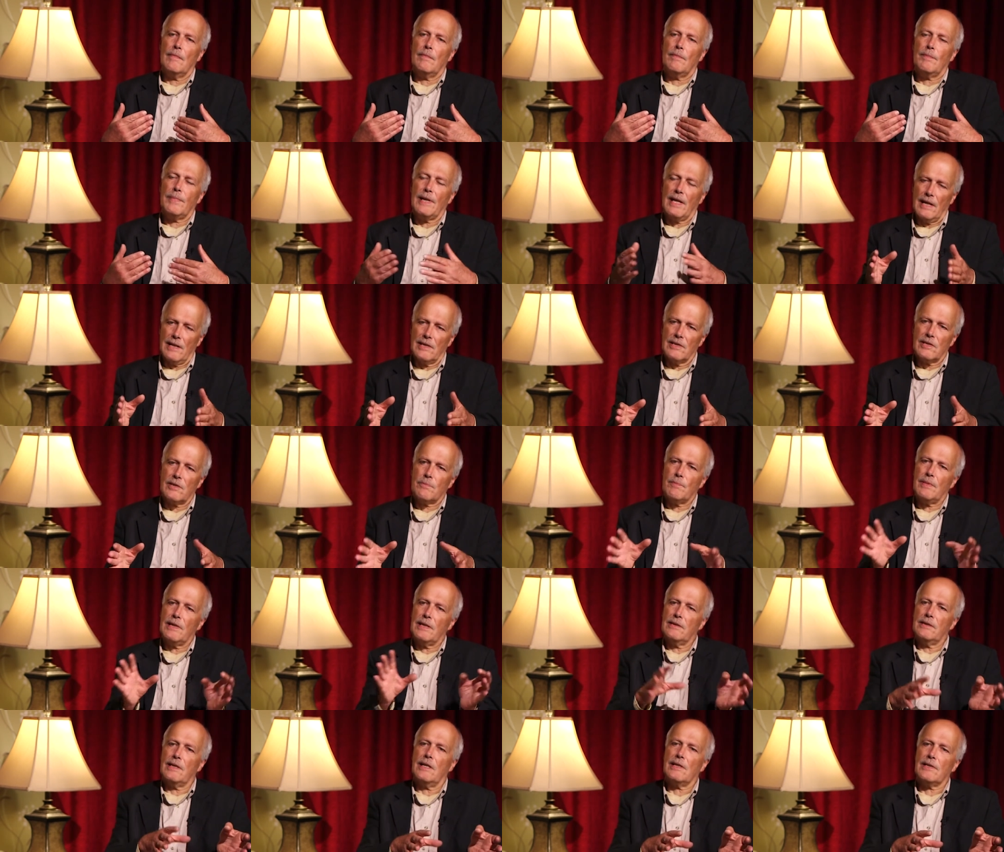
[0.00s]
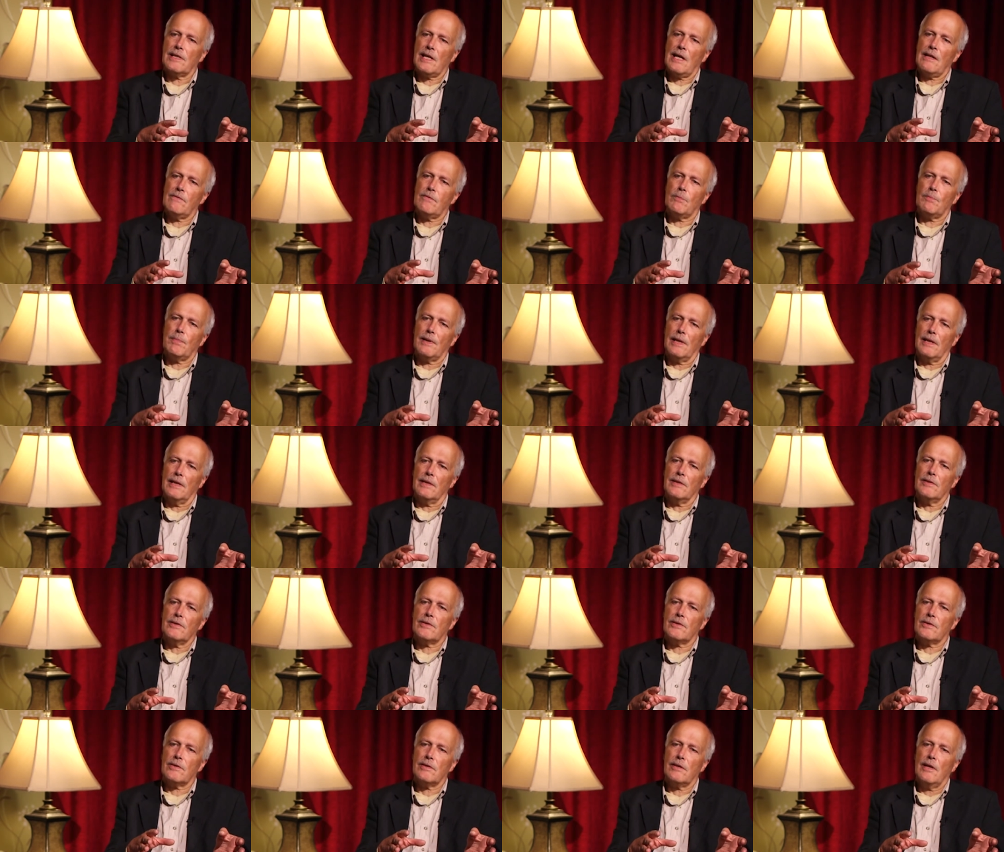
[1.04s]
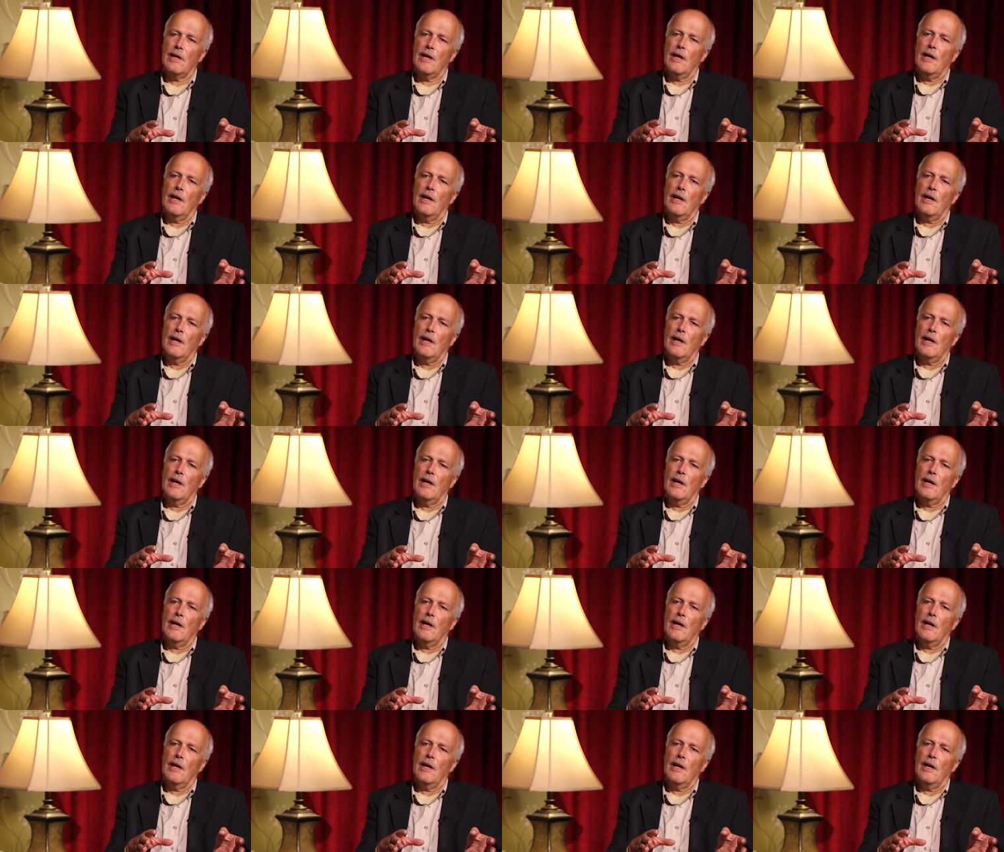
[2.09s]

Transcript: place, but it does have a place.